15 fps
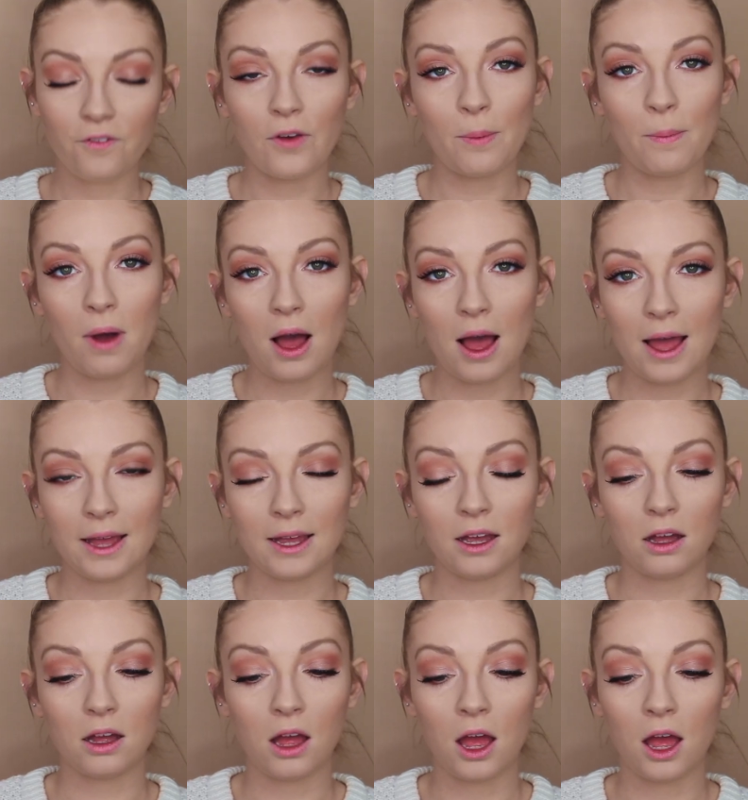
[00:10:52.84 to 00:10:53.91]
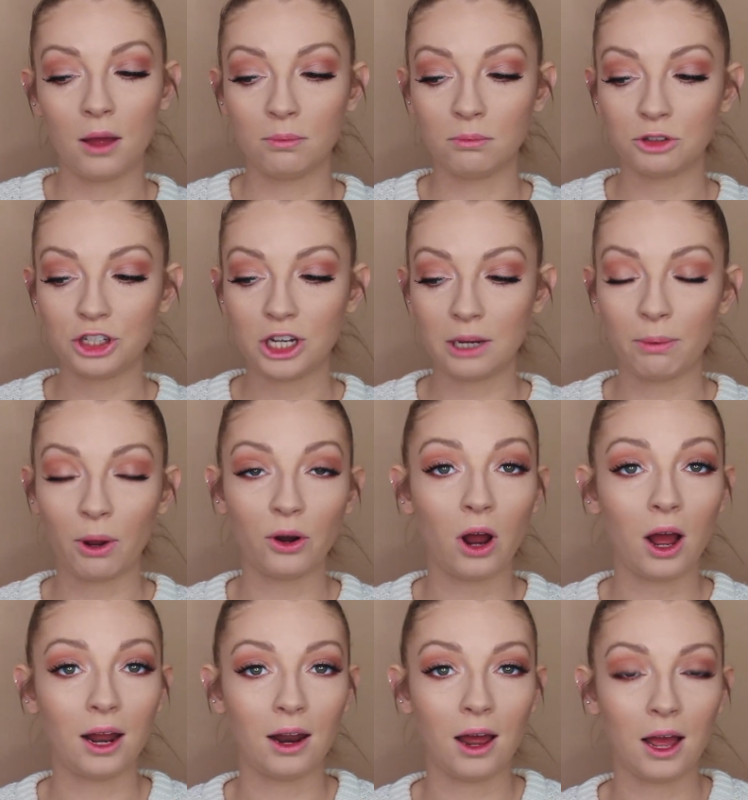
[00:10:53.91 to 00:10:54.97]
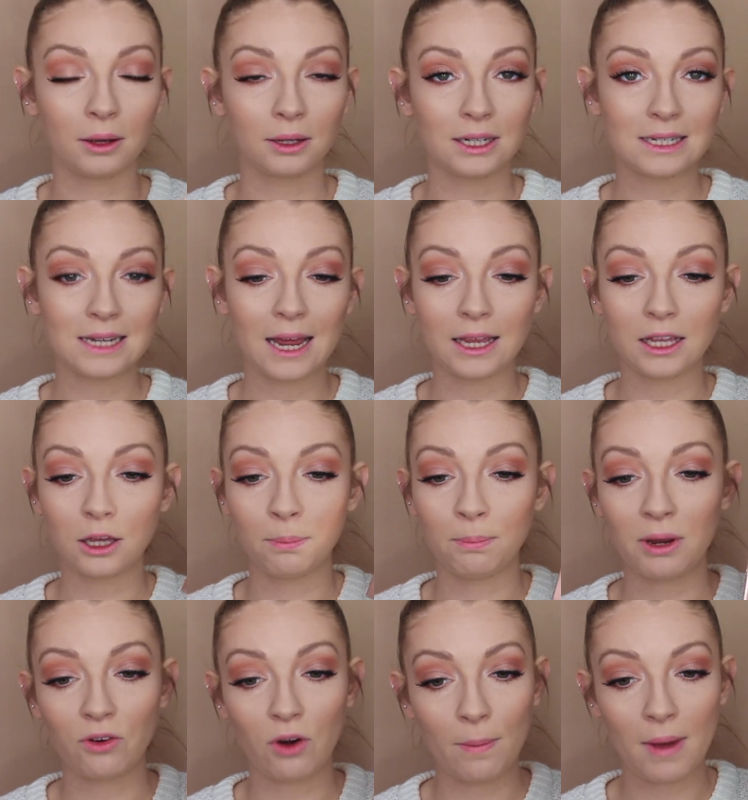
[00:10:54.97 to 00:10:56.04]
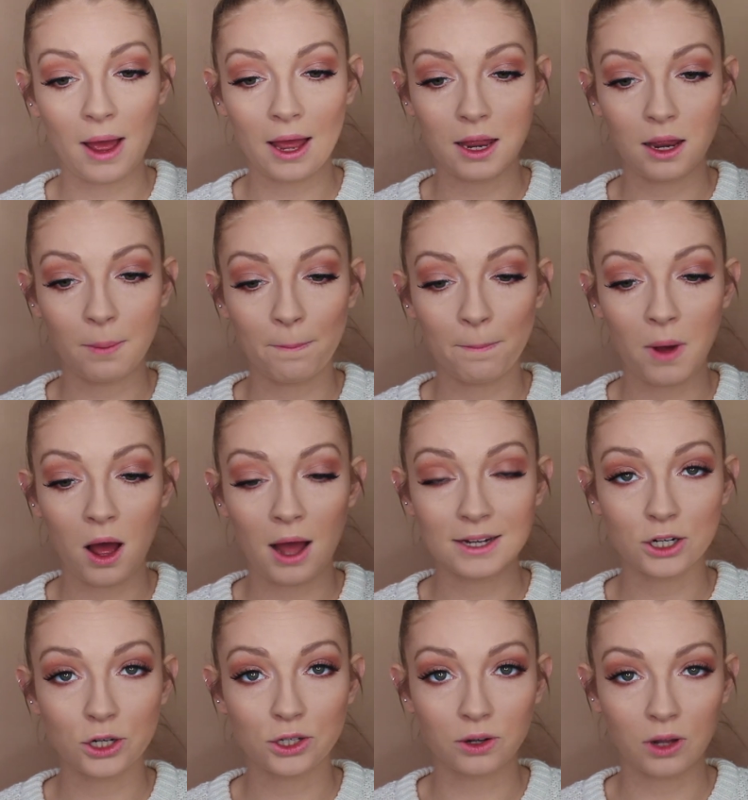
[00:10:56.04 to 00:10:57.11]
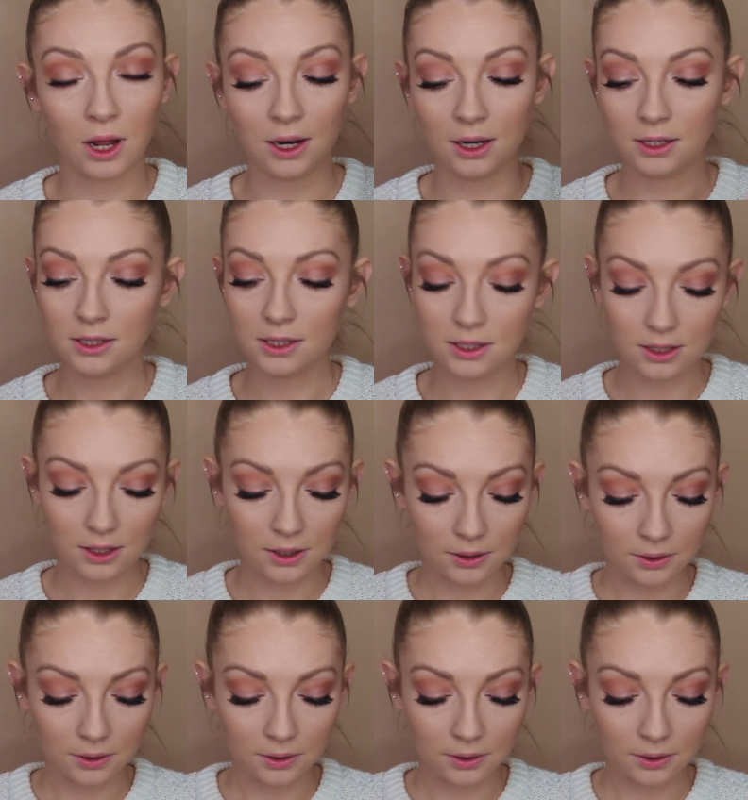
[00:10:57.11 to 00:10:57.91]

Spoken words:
For my cheekbone highlight, I'm going to take Mirame by Dose of Colours.